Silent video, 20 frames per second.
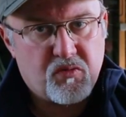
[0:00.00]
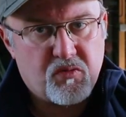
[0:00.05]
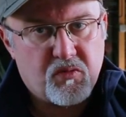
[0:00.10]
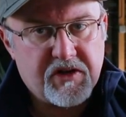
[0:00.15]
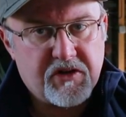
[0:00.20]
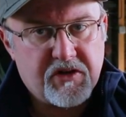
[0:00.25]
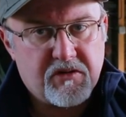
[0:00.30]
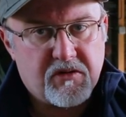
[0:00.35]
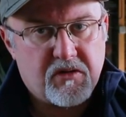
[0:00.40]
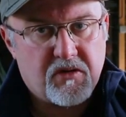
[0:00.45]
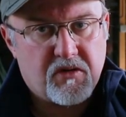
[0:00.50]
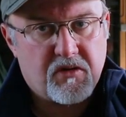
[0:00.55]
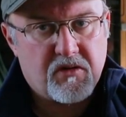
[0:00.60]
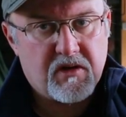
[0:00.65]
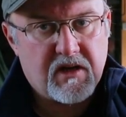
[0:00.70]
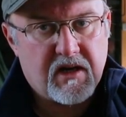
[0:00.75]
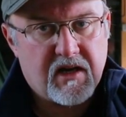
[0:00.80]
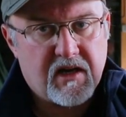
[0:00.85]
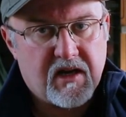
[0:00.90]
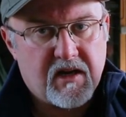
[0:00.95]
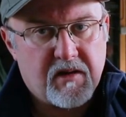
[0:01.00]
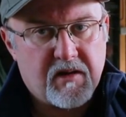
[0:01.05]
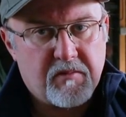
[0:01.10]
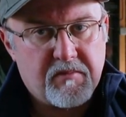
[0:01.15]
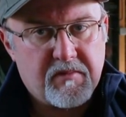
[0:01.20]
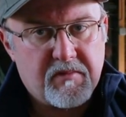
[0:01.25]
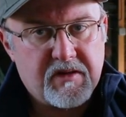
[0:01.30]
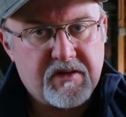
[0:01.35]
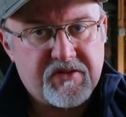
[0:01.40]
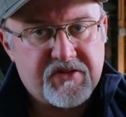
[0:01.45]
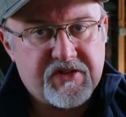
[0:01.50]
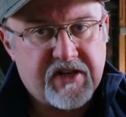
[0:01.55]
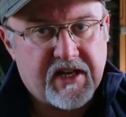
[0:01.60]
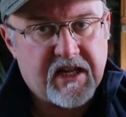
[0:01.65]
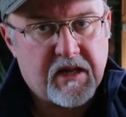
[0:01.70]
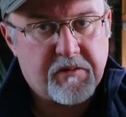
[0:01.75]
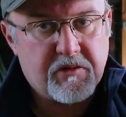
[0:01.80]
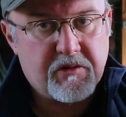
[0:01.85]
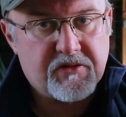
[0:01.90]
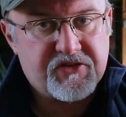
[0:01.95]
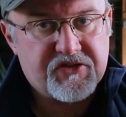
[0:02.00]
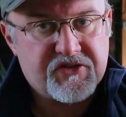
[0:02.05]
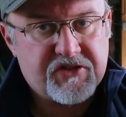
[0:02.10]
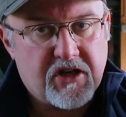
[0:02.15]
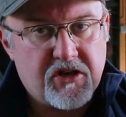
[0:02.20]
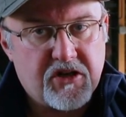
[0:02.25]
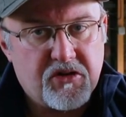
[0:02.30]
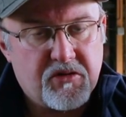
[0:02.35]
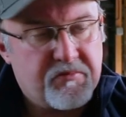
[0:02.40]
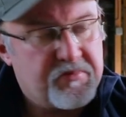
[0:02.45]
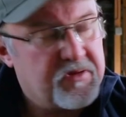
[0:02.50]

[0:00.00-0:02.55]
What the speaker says: when you're setting up your scope